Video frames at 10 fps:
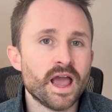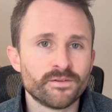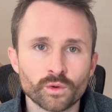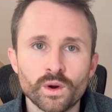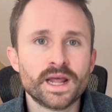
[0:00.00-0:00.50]

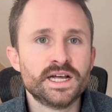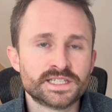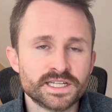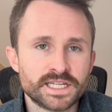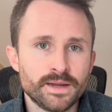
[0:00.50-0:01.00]
Everyone has
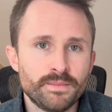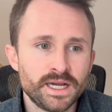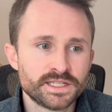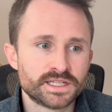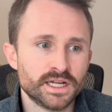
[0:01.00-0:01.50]
that same
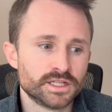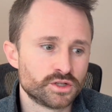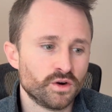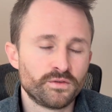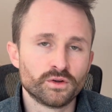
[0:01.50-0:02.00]
mindset.
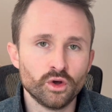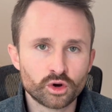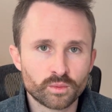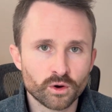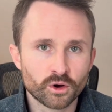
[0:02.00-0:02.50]
So if your
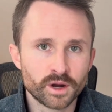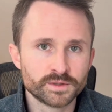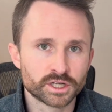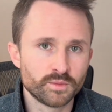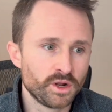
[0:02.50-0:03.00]
local program
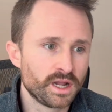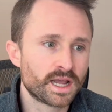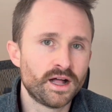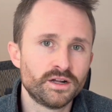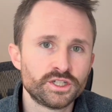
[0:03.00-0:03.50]
is a community
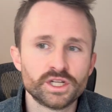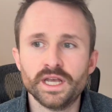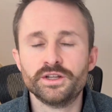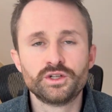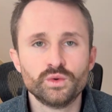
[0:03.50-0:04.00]
college
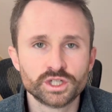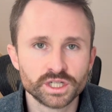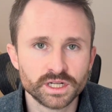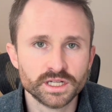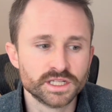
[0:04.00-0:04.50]
and the
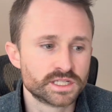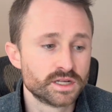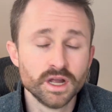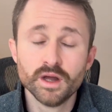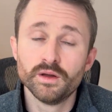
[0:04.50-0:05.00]
tuition is
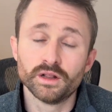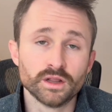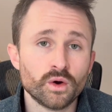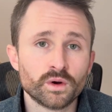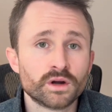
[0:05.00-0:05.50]

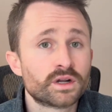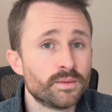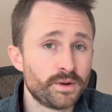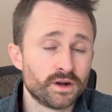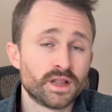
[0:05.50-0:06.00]
lower
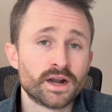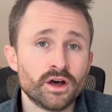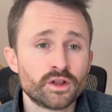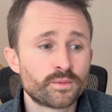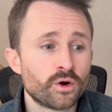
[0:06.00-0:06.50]
compared to a lot of
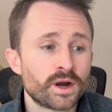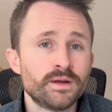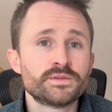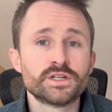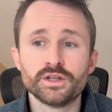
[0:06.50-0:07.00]
other
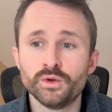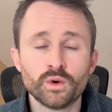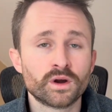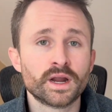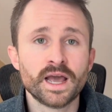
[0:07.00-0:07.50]
programs, you
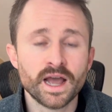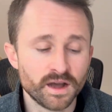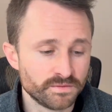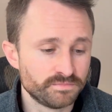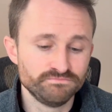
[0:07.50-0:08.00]
are going to
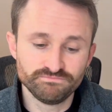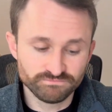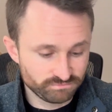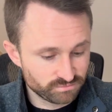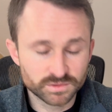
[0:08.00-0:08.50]
have
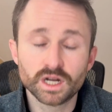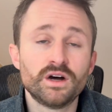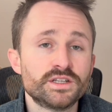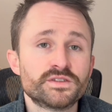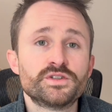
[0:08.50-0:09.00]

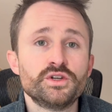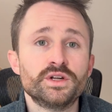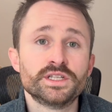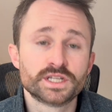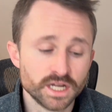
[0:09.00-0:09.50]
tons of
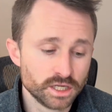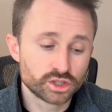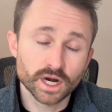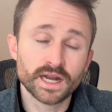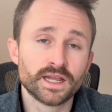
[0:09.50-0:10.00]
students
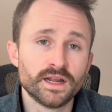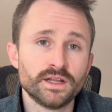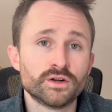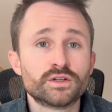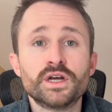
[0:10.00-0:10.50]
trying to get
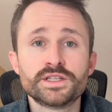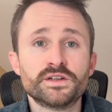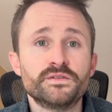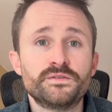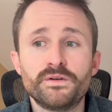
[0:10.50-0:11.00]
in, or tons
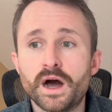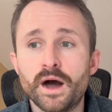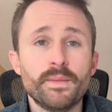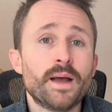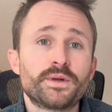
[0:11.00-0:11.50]
of
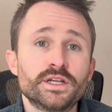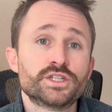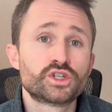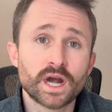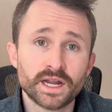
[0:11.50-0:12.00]

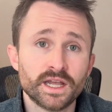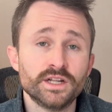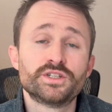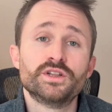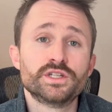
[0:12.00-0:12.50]
applicants trying to get
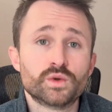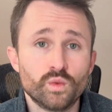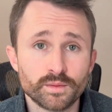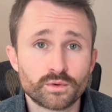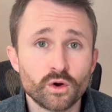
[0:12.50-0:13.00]
into this
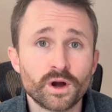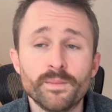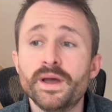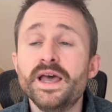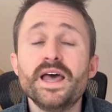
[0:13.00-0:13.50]
one program.